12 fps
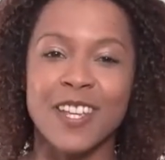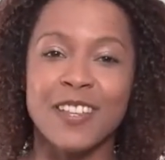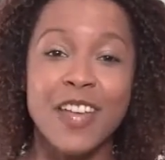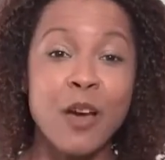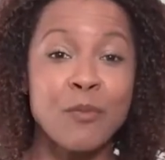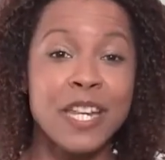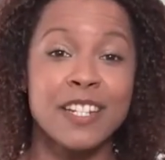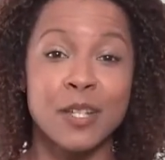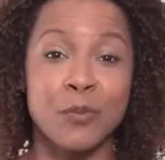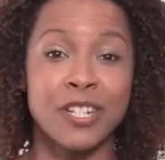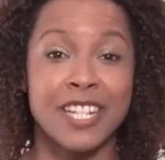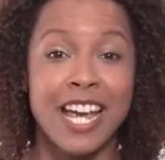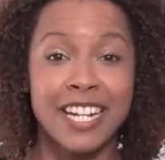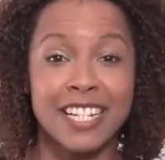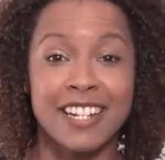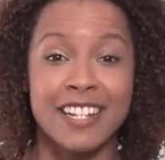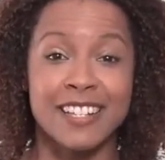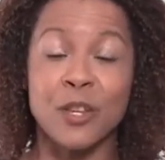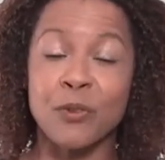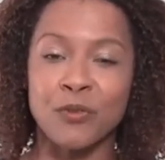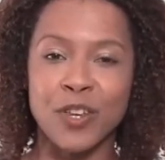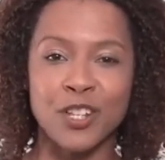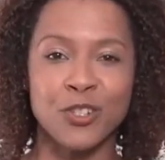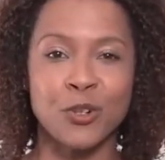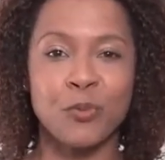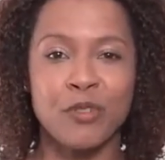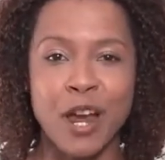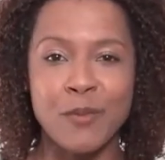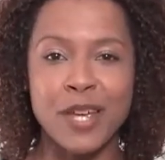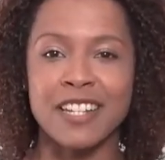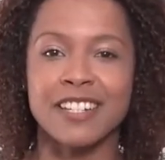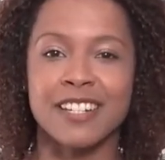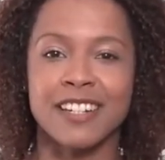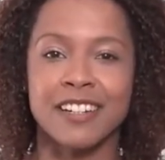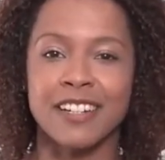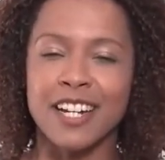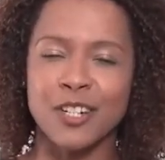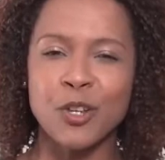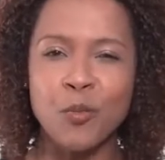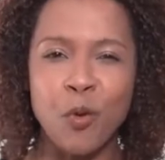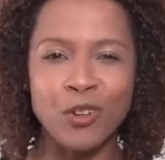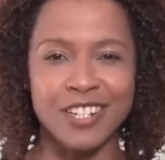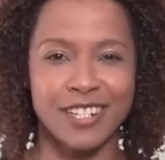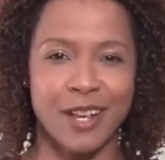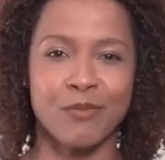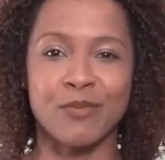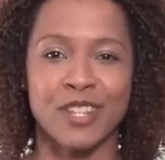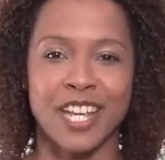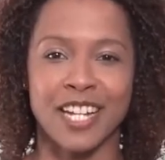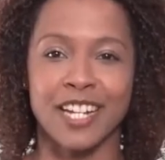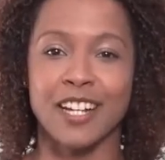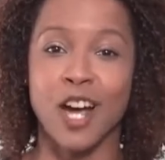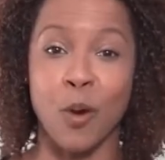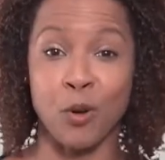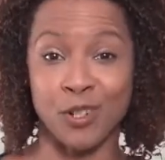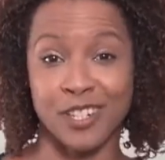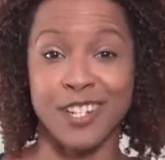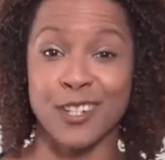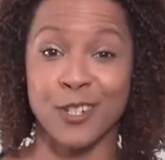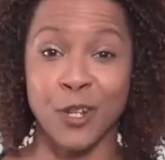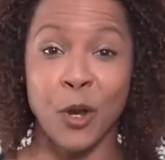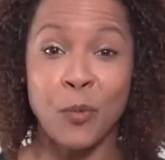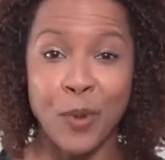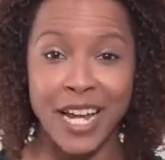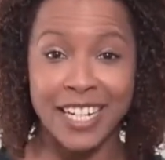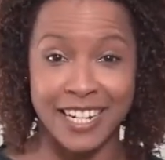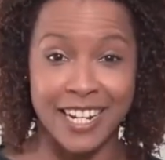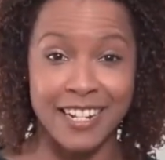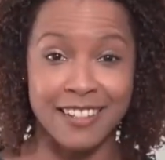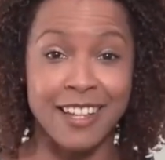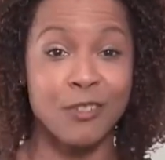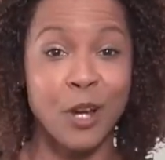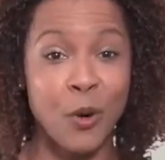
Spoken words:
That means a protagonist who fits your premise and who wants something and wants it so badly they'll